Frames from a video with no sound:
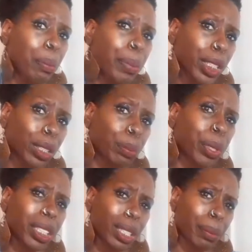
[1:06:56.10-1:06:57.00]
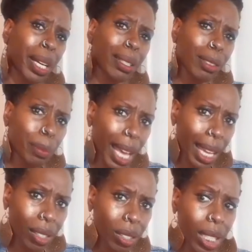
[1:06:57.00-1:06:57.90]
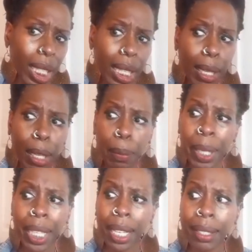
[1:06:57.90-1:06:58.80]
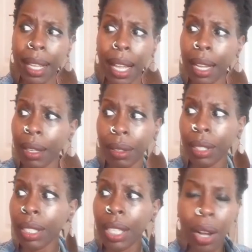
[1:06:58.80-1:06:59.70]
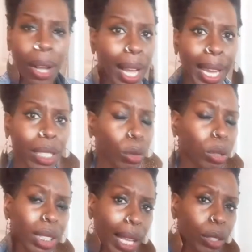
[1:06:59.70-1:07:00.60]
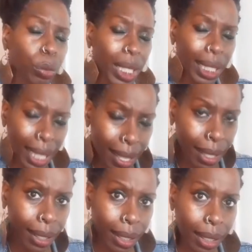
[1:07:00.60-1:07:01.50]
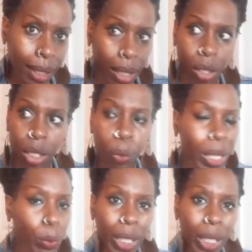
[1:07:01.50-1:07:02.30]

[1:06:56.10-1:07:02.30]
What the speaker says: push the buttons battle because, I ain't no slouch with it neither. So we'll